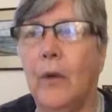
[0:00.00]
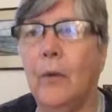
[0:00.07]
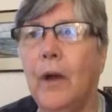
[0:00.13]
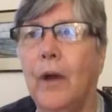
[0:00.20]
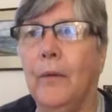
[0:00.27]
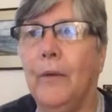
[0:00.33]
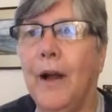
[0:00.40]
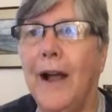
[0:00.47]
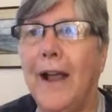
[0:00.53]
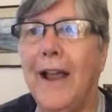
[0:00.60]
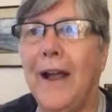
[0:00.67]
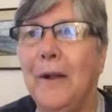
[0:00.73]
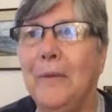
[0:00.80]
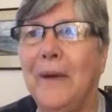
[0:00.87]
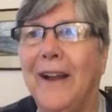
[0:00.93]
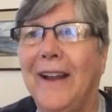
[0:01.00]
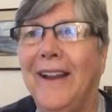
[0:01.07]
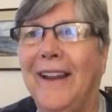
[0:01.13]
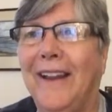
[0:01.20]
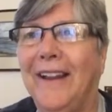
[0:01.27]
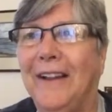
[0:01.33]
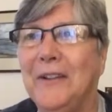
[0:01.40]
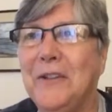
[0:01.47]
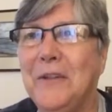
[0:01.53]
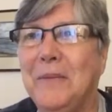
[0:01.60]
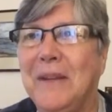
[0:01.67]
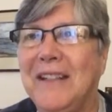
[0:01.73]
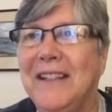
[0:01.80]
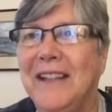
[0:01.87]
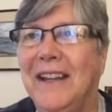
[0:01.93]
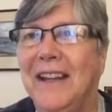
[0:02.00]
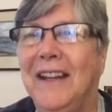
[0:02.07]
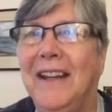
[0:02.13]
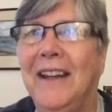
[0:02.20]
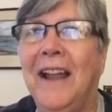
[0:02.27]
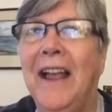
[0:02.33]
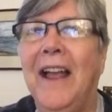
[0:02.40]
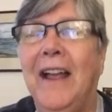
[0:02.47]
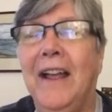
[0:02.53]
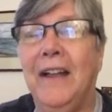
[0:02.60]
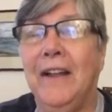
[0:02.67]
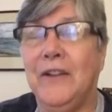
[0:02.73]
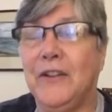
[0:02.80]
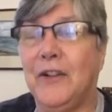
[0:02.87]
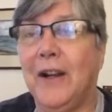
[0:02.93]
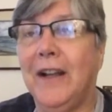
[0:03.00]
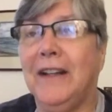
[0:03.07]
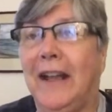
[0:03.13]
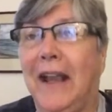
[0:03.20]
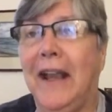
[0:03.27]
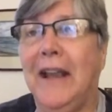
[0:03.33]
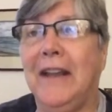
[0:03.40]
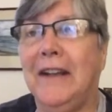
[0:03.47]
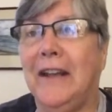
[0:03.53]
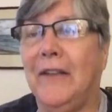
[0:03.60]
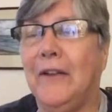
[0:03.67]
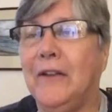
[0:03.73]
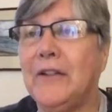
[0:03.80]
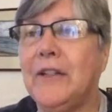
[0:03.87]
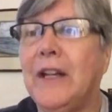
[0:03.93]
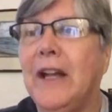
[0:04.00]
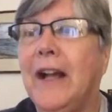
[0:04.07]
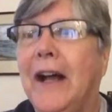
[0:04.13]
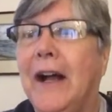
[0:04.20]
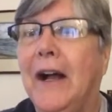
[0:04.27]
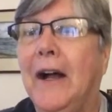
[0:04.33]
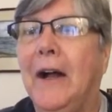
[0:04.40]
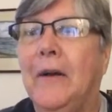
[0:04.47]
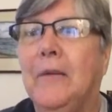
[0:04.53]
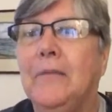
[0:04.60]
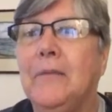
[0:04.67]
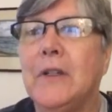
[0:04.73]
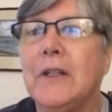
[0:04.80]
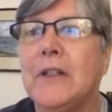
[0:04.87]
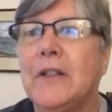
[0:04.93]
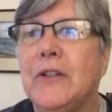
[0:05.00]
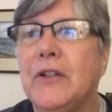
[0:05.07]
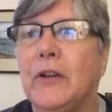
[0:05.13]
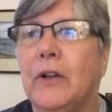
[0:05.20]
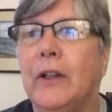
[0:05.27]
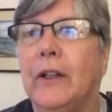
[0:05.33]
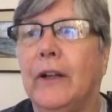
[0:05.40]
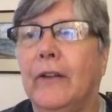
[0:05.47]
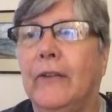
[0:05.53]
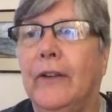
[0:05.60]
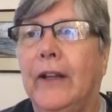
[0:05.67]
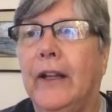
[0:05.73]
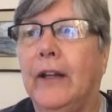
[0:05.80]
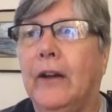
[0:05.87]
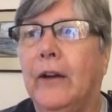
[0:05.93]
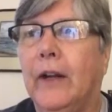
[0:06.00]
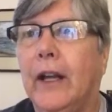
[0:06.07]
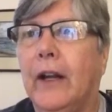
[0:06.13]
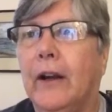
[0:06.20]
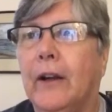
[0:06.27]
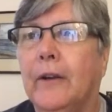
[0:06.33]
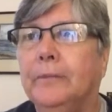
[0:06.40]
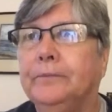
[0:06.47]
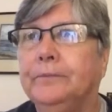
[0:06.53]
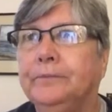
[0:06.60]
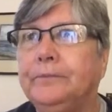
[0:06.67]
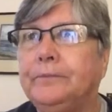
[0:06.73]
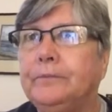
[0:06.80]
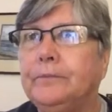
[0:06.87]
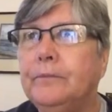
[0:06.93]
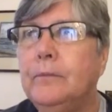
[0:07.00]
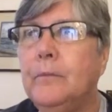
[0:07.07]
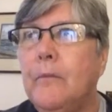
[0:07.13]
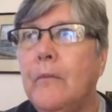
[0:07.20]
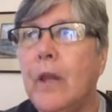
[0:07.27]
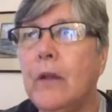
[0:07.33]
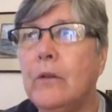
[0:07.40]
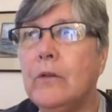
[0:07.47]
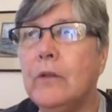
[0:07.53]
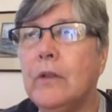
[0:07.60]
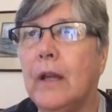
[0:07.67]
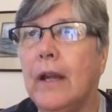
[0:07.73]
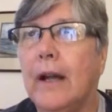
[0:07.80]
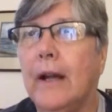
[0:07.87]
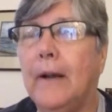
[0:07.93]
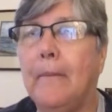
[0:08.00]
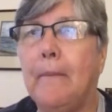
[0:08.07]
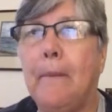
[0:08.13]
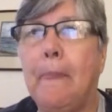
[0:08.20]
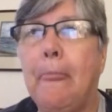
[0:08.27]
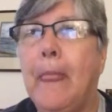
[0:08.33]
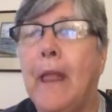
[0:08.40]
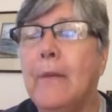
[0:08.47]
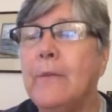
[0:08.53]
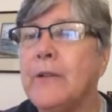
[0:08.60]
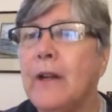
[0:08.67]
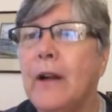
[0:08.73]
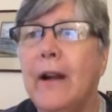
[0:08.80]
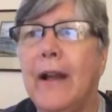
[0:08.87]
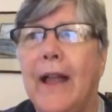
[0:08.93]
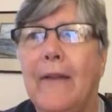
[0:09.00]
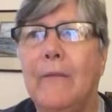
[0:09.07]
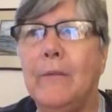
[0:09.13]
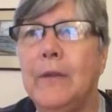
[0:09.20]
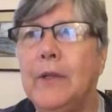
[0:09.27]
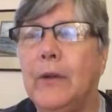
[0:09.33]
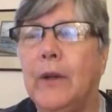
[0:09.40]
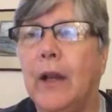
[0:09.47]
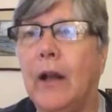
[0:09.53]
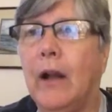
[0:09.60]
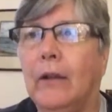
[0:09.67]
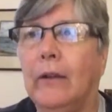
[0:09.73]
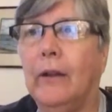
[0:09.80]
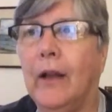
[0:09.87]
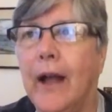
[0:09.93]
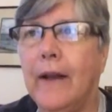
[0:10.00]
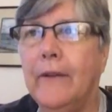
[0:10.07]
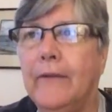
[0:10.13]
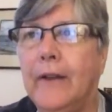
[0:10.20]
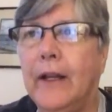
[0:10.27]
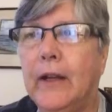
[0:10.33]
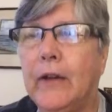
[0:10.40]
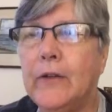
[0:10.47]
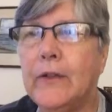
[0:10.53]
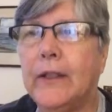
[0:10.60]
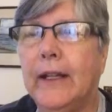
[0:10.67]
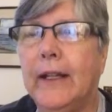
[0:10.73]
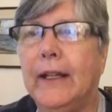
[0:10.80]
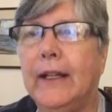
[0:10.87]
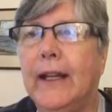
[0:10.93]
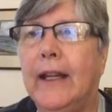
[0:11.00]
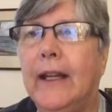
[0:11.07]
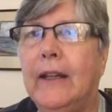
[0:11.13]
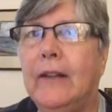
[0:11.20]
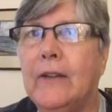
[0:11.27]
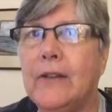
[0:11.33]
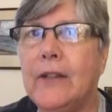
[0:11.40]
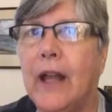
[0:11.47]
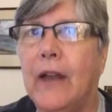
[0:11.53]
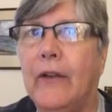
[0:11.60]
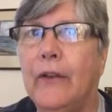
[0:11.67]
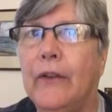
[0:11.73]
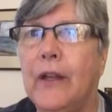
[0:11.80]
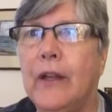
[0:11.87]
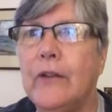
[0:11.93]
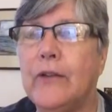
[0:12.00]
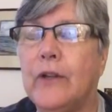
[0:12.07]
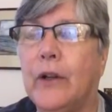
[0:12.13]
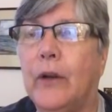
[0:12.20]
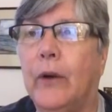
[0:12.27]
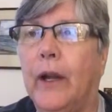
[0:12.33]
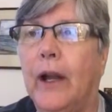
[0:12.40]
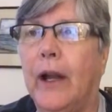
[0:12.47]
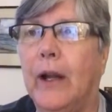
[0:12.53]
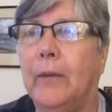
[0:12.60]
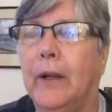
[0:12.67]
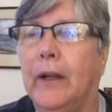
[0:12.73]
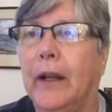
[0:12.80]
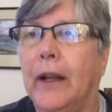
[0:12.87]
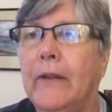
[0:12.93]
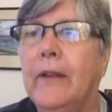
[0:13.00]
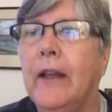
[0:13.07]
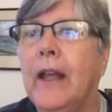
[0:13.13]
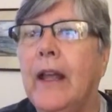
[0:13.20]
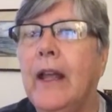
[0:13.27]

Well, hi, all my LGBT, straight, gay, and others. Just a short little video here. Sorry, I haven't been doing a lot of videos lately. Just other things are going on in my life